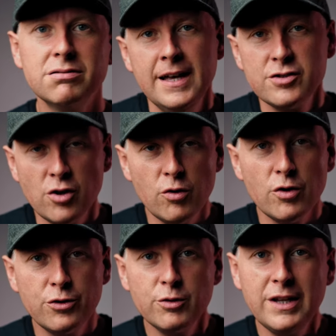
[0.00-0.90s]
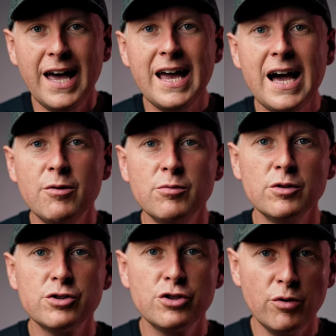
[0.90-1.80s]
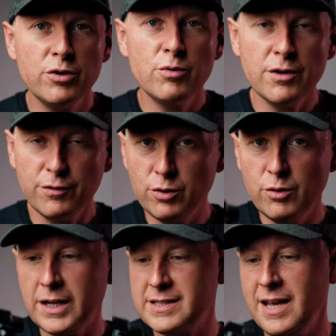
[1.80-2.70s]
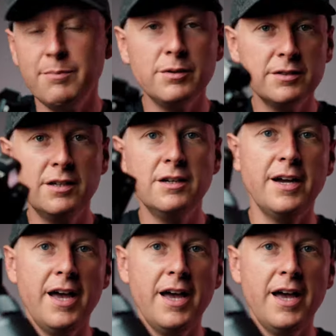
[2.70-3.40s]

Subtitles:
so today I will show you with two examples here.